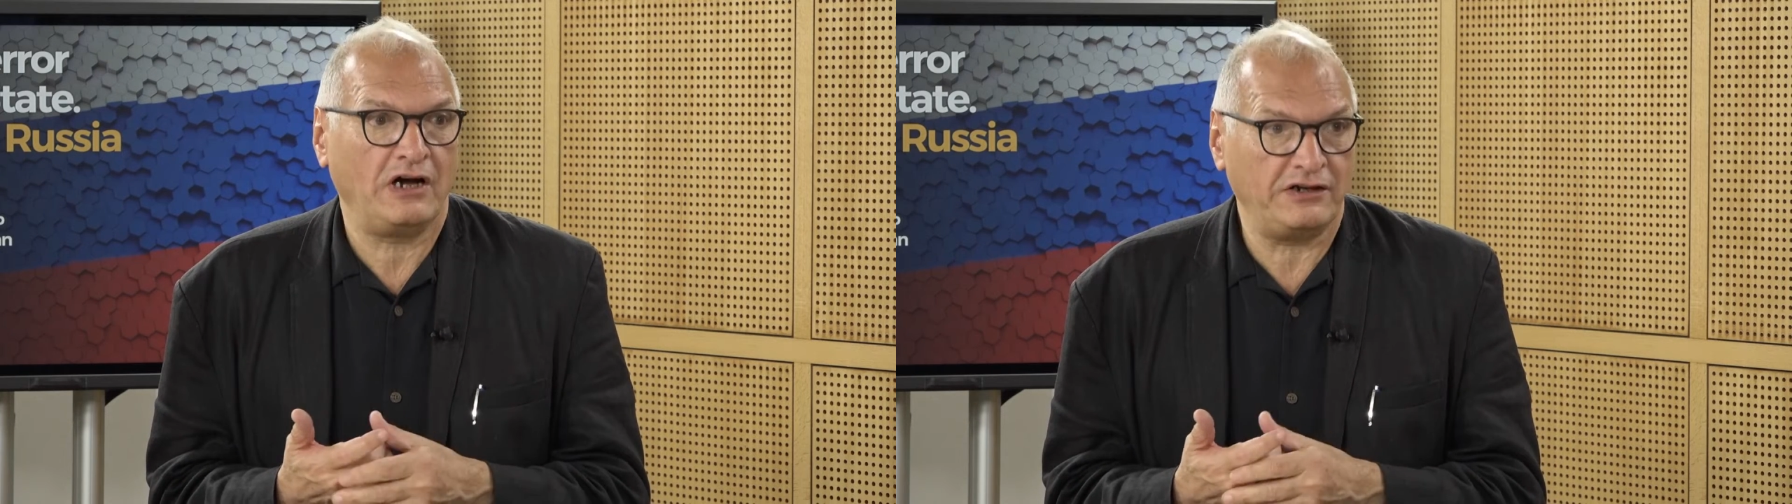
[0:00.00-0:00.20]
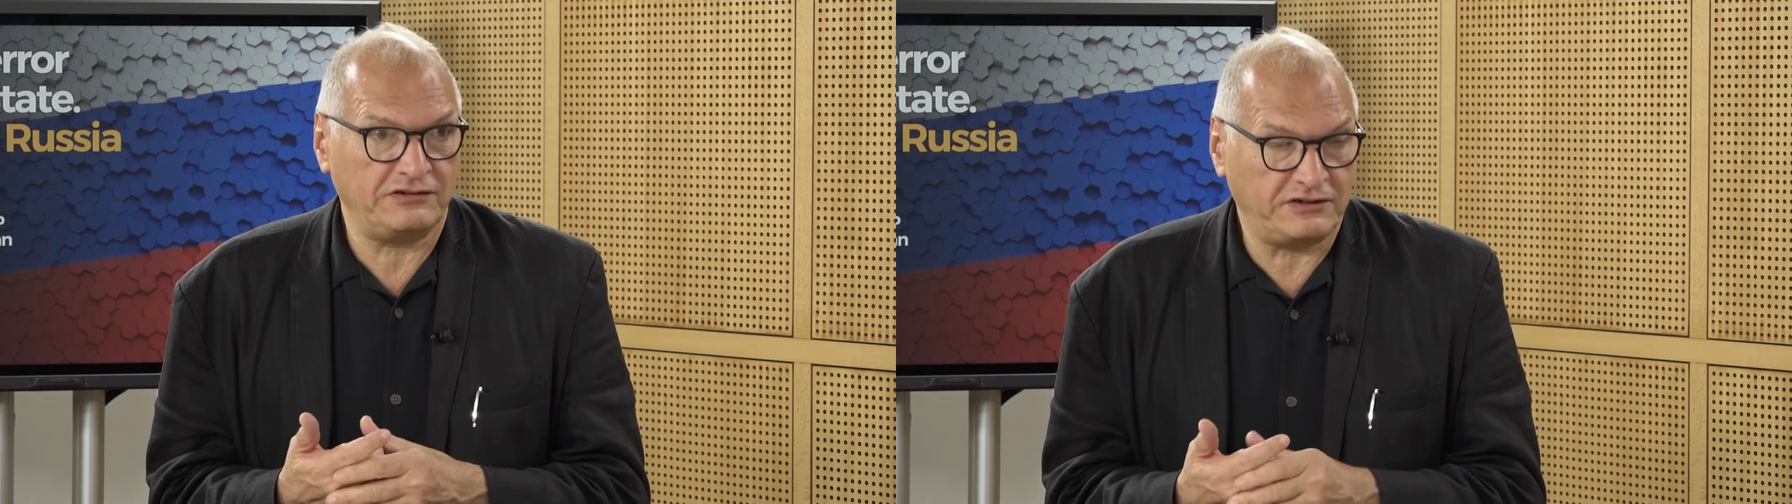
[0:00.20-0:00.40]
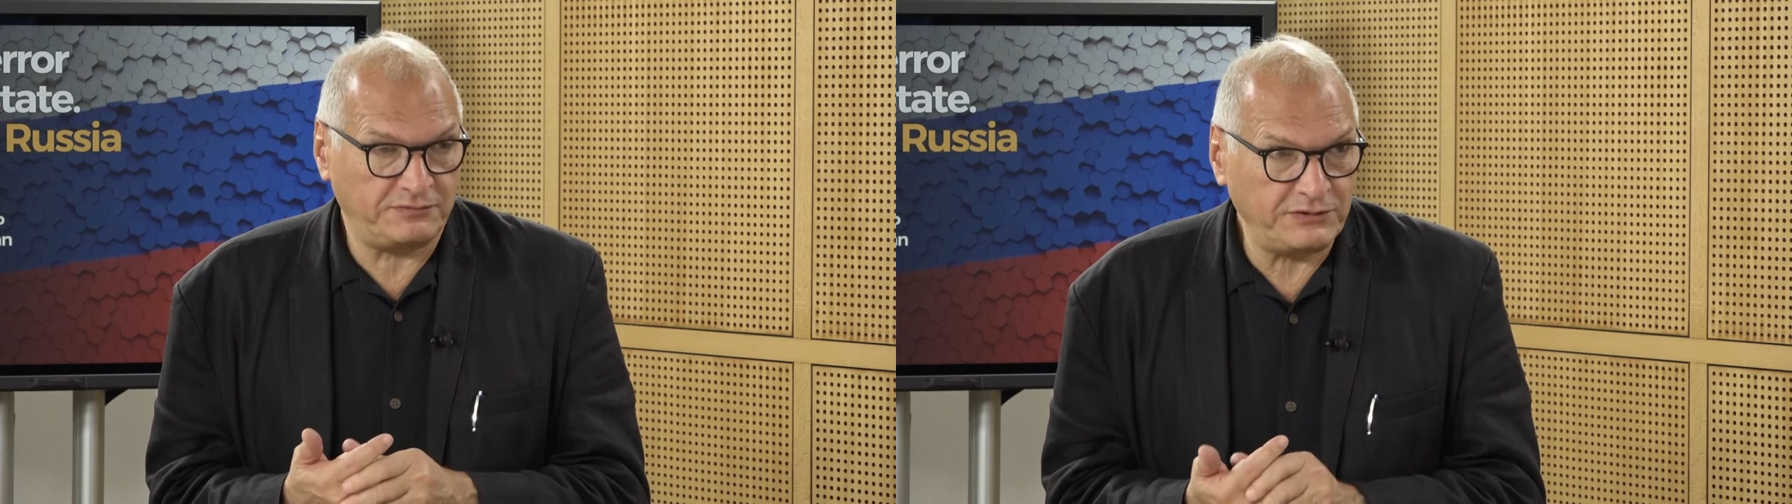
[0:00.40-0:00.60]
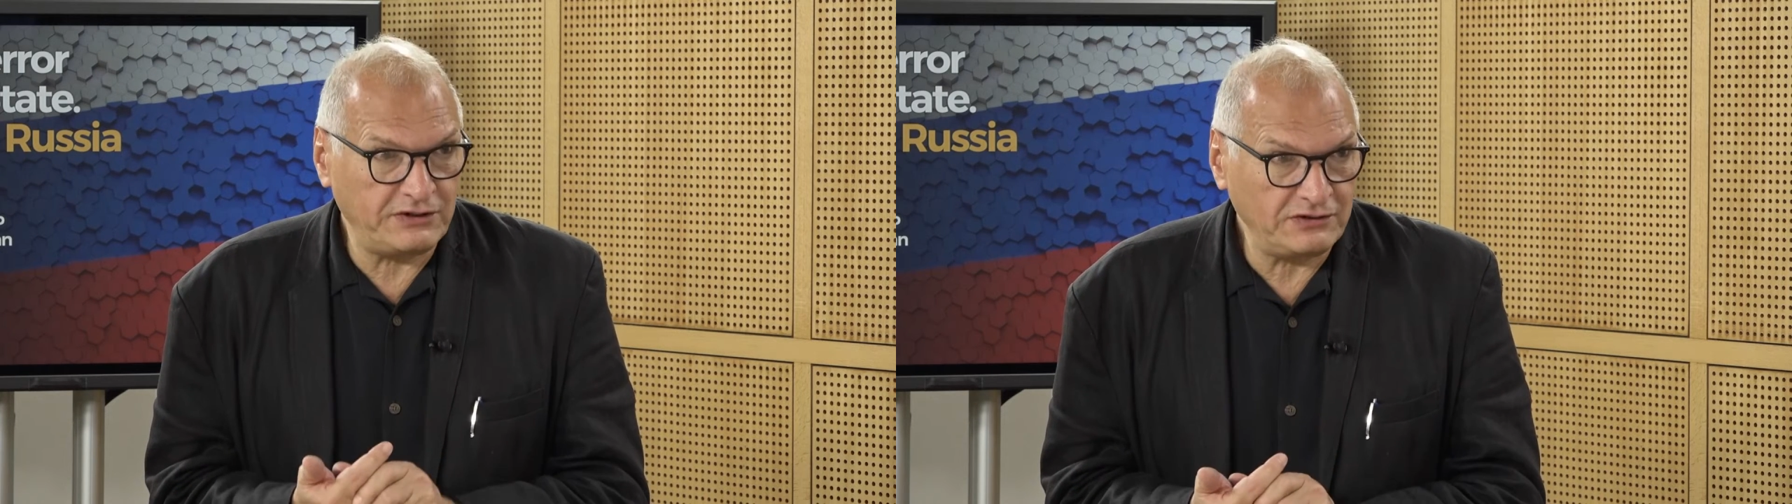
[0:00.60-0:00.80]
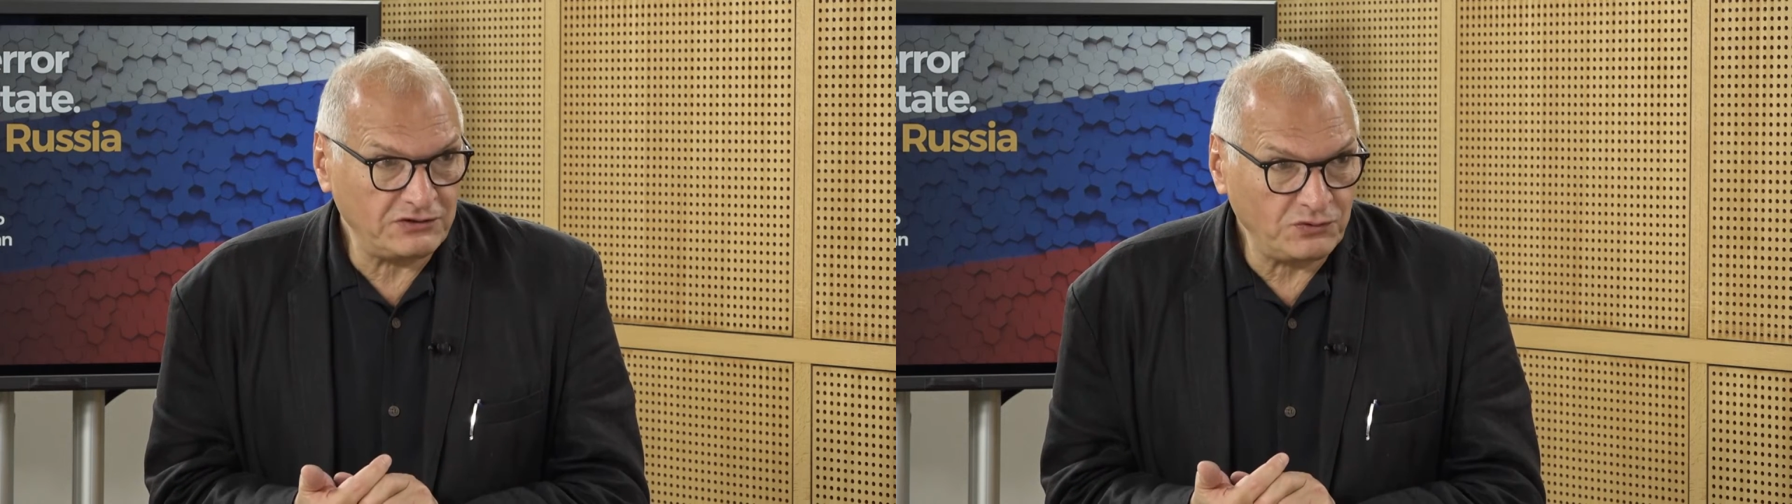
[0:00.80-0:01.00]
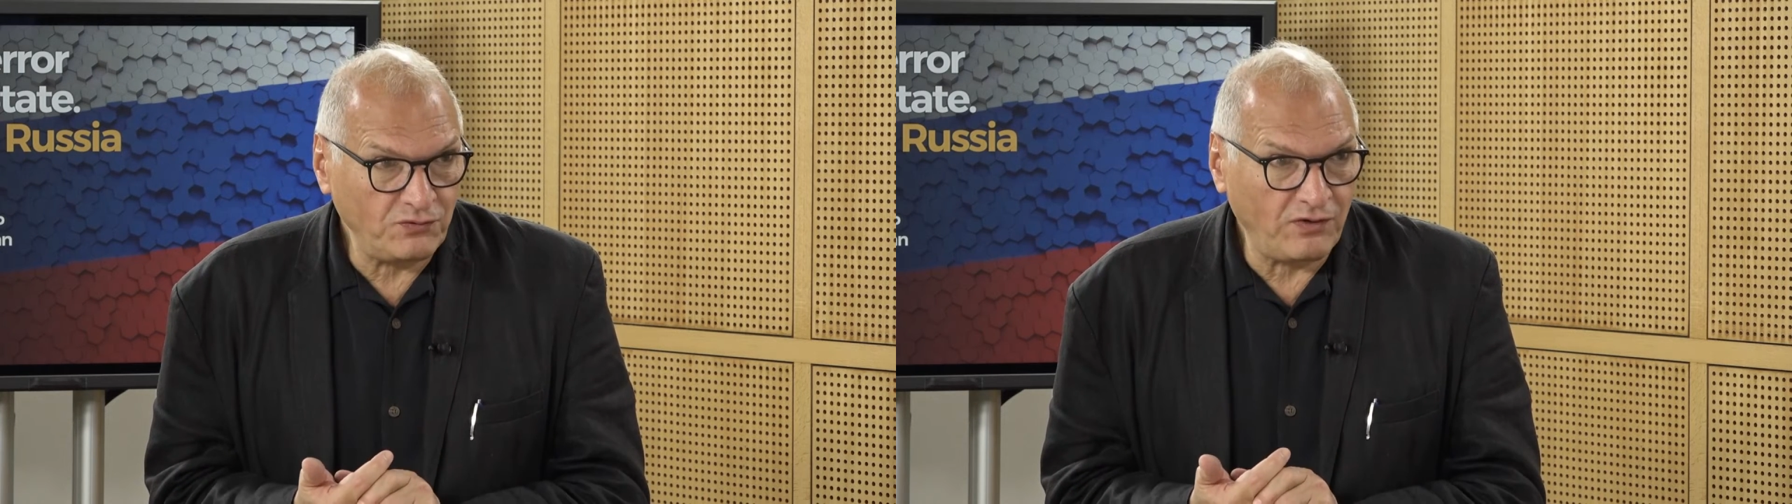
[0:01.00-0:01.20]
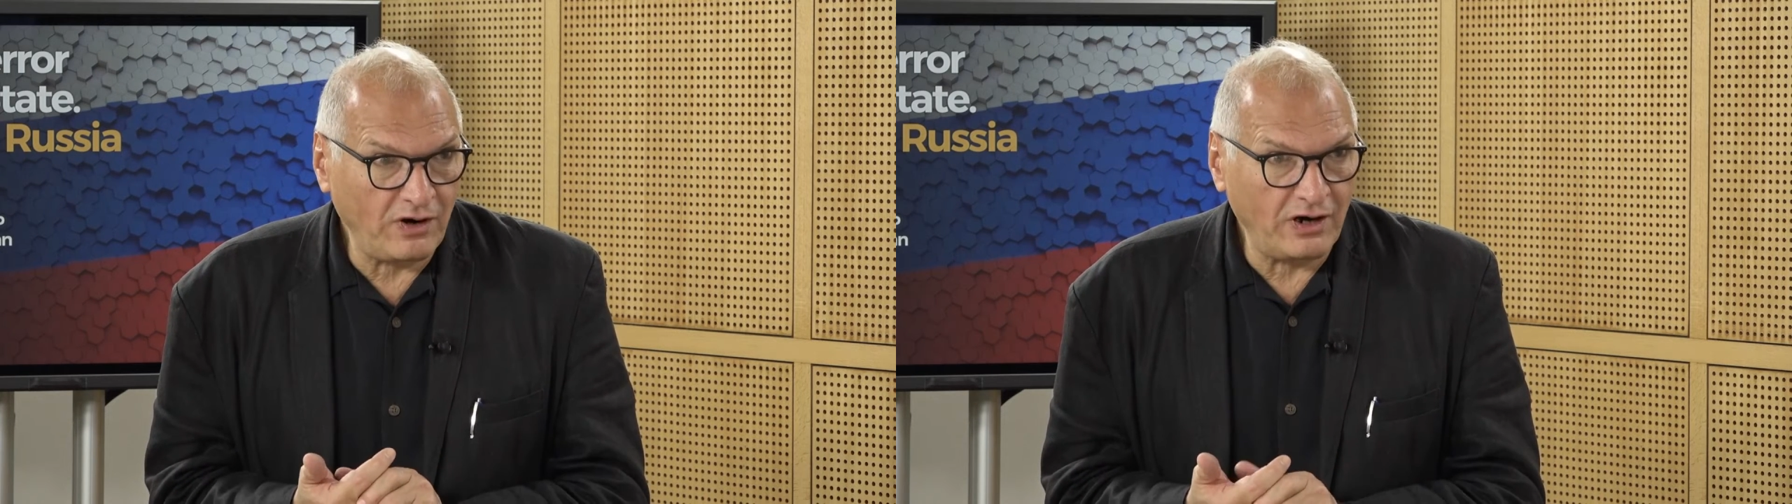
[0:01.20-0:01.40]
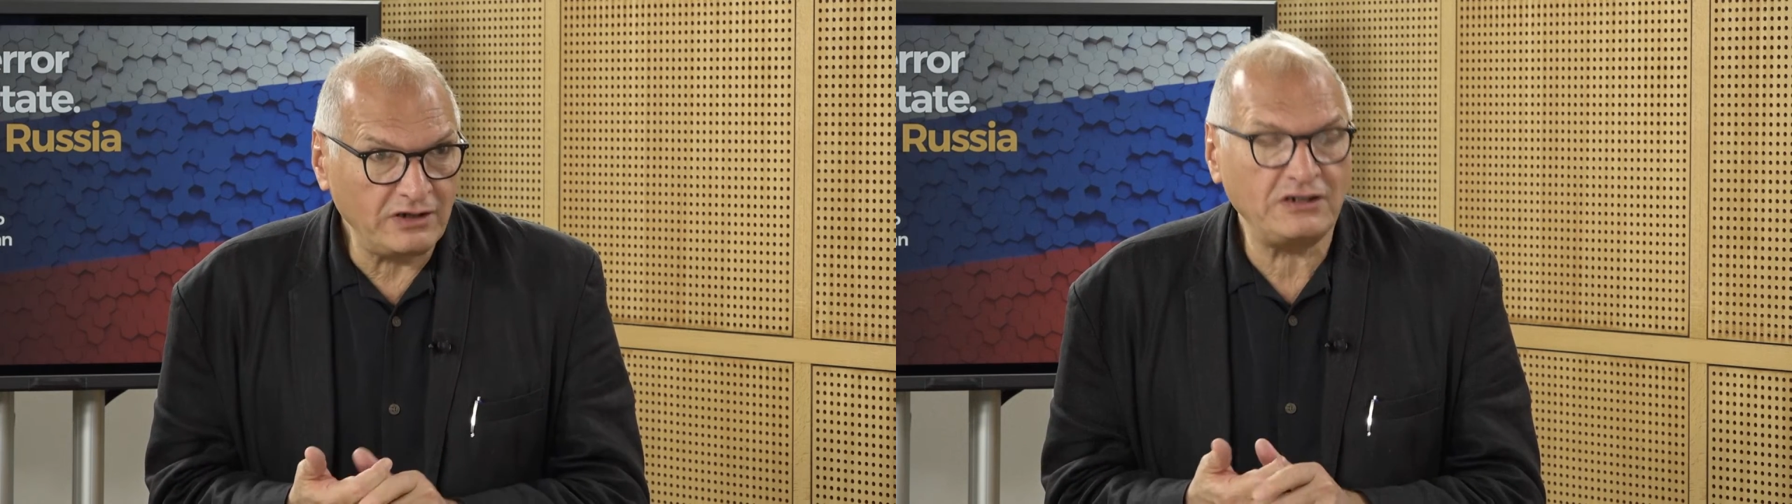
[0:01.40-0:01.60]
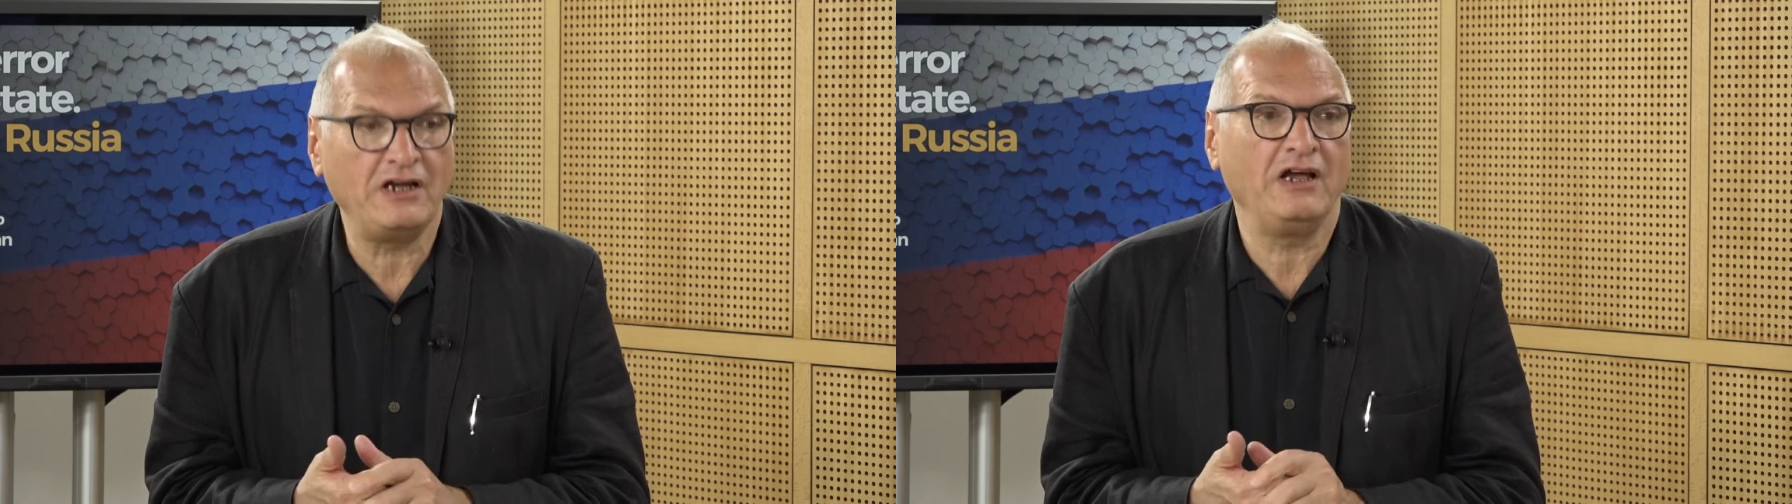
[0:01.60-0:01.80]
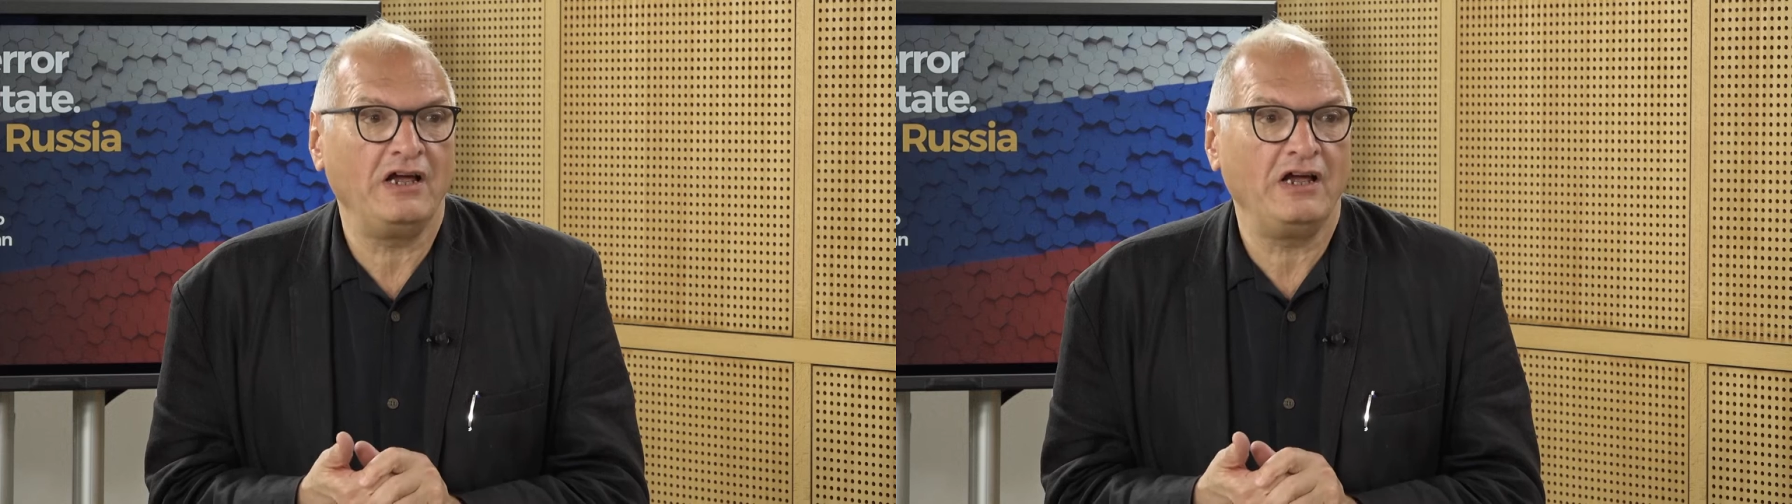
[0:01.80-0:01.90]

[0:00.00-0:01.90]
has experience to fight